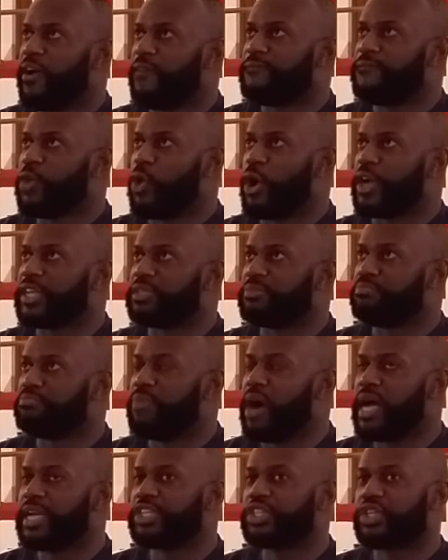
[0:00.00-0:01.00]
for as
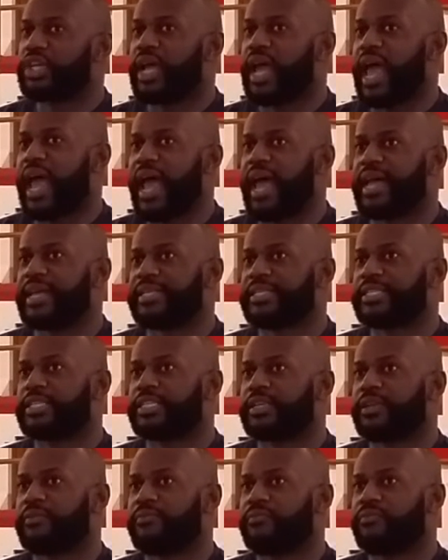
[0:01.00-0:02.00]
much
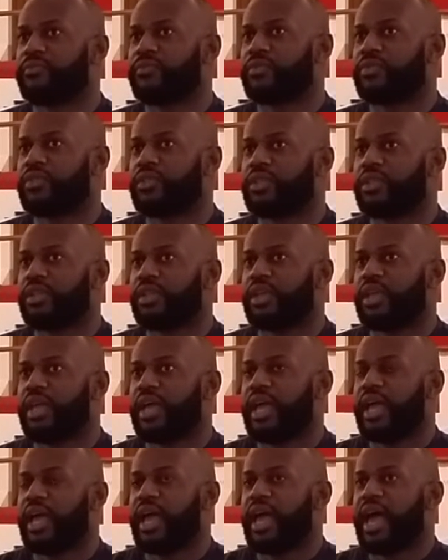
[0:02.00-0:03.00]
as
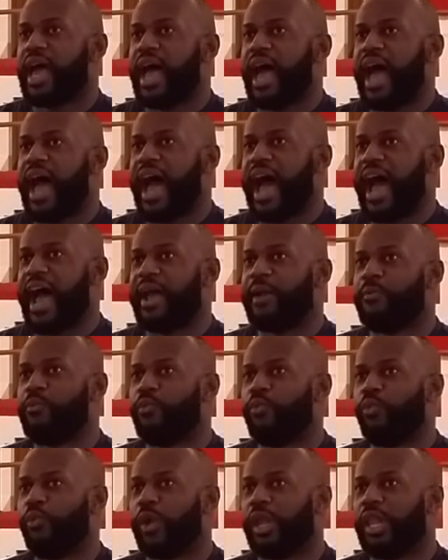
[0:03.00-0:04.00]

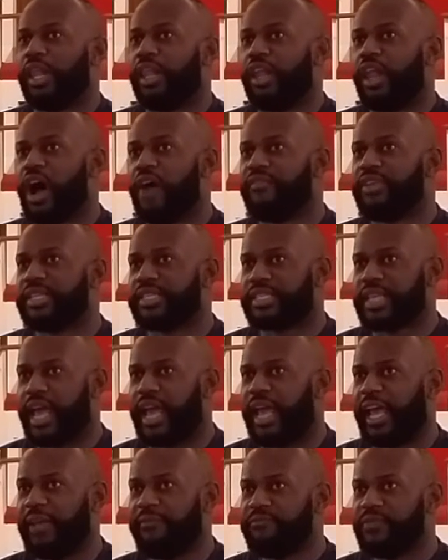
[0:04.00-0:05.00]
I would love to
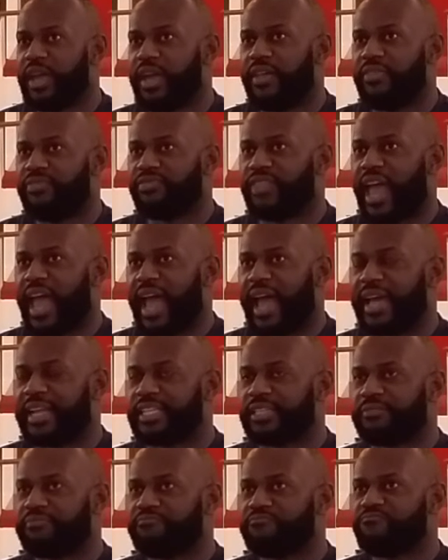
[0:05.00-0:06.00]
say
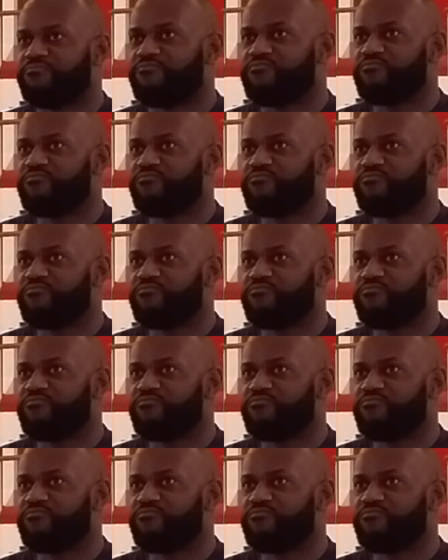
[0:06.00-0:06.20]
that